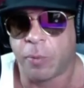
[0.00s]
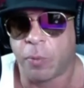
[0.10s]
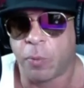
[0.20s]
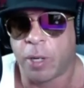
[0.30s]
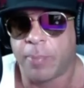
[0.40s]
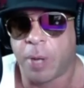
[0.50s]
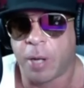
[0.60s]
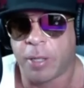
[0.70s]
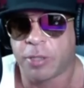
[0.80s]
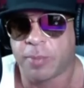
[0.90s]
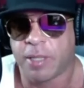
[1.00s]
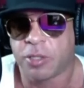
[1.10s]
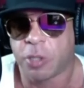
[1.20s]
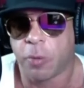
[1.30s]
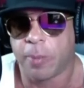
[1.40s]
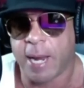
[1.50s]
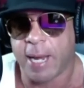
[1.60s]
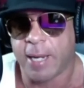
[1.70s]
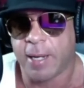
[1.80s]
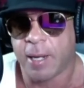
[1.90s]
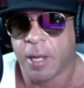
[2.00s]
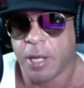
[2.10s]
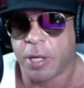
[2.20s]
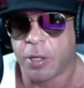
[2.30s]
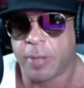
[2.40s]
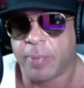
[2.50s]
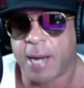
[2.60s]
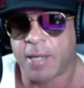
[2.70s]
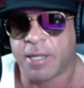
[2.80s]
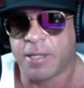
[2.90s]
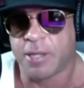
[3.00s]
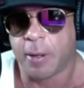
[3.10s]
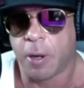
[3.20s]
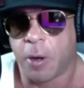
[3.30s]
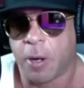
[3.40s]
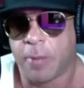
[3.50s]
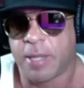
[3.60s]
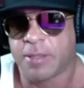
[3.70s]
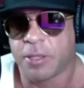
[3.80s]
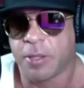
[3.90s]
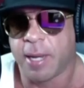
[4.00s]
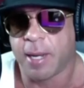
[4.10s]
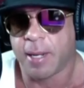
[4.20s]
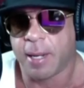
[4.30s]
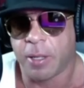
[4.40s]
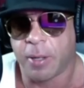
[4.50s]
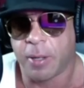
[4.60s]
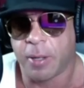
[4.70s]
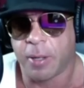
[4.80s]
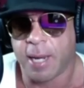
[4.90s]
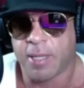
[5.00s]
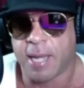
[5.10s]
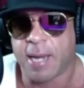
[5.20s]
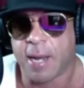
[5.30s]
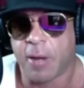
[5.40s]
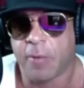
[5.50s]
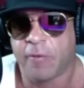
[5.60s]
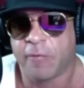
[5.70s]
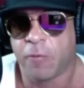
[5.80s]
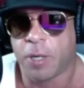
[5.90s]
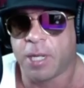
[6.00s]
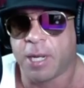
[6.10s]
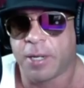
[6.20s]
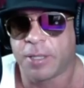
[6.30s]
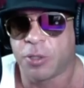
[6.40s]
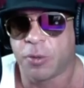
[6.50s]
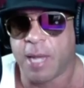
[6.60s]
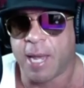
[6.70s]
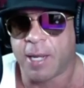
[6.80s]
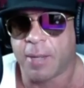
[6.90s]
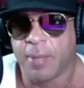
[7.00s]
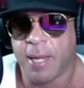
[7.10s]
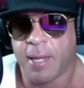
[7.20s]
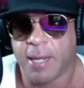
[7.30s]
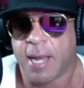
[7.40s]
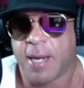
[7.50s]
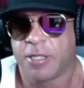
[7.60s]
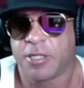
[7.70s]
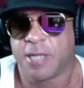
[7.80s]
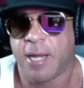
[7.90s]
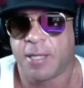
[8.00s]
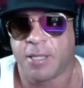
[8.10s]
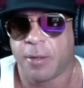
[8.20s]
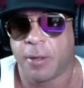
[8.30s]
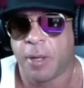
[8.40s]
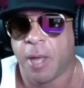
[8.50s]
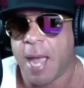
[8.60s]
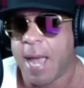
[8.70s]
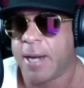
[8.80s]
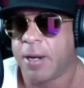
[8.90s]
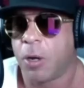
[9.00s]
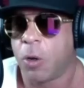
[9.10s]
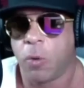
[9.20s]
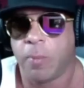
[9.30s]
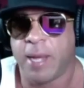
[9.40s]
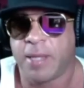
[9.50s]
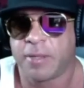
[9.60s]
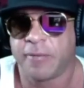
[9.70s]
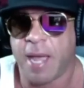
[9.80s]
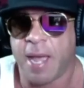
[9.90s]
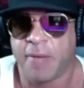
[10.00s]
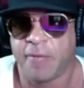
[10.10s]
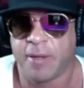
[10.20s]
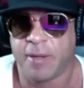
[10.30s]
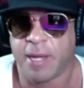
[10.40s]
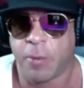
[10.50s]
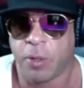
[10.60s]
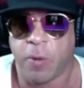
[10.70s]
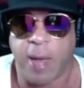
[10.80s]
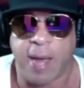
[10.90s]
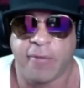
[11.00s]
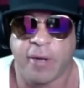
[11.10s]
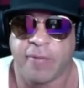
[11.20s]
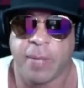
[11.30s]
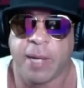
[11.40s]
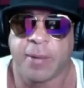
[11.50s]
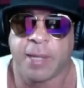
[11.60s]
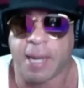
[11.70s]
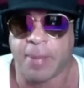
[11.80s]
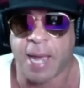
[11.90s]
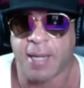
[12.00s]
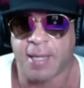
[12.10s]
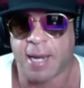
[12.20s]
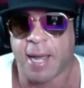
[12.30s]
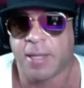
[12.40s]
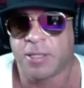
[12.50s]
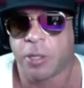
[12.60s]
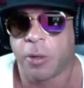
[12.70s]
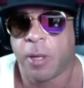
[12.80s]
with a punishment so bad, you know, you're practically done arm wrestling. You get hit with that now for 4 years, you can't compete. That kind of just takes you out of the whole mix of everything. Will you ever even be able to get back to that? So